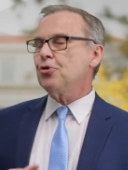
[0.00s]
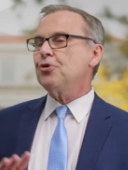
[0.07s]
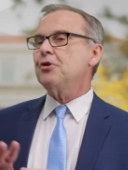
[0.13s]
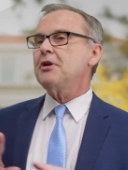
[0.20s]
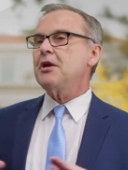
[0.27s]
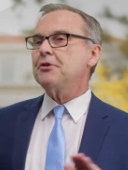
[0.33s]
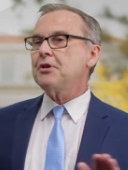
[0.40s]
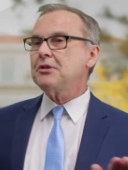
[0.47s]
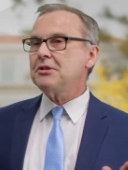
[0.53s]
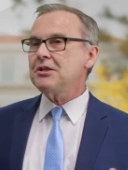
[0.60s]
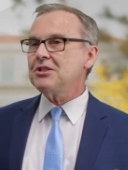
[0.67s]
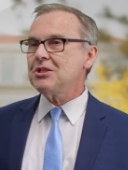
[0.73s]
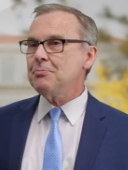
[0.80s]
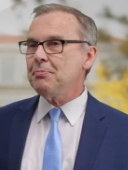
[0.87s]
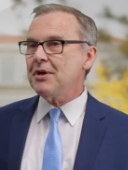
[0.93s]
totally
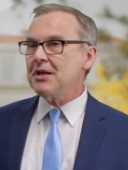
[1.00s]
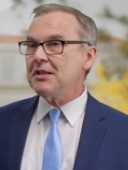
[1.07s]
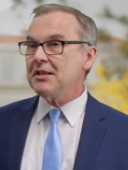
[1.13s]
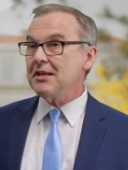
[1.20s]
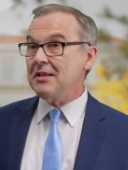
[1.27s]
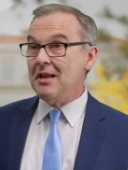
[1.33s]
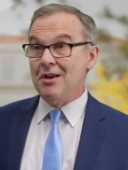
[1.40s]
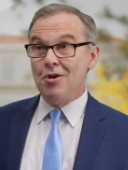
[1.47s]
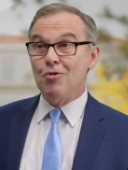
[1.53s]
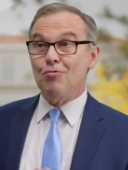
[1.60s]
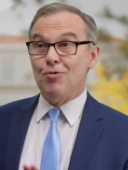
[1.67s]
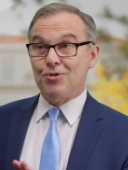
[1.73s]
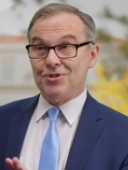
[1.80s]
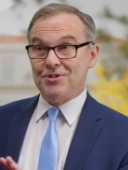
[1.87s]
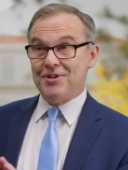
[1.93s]
unanticipated,
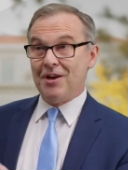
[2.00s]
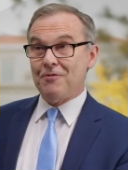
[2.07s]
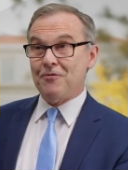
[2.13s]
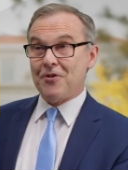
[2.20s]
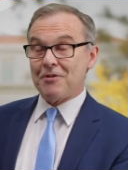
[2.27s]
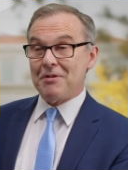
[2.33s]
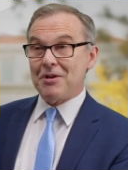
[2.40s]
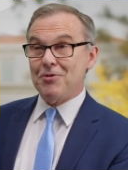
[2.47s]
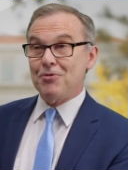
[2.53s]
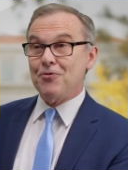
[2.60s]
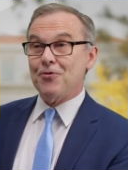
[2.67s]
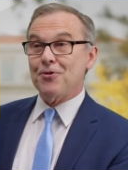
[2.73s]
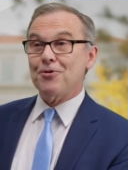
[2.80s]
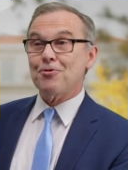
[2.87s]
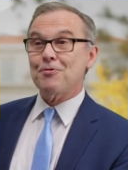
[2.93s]
was not very
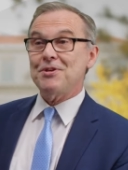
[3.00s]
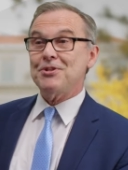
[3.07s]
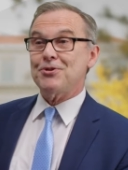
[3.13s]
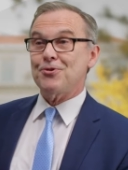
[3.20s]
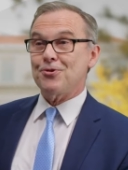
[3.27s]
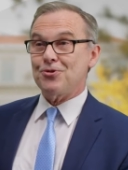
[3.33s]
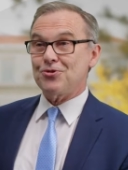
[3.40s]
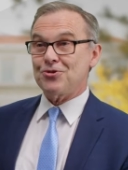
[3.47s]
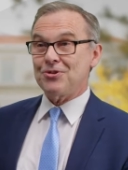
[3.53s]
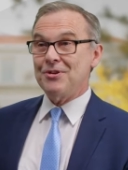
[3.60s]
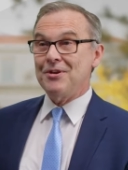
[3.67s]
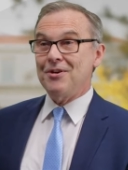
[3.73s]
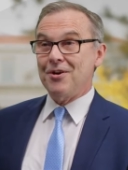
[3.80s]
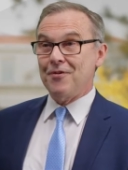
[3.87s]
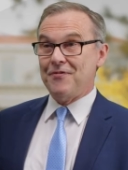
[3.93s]
good for the research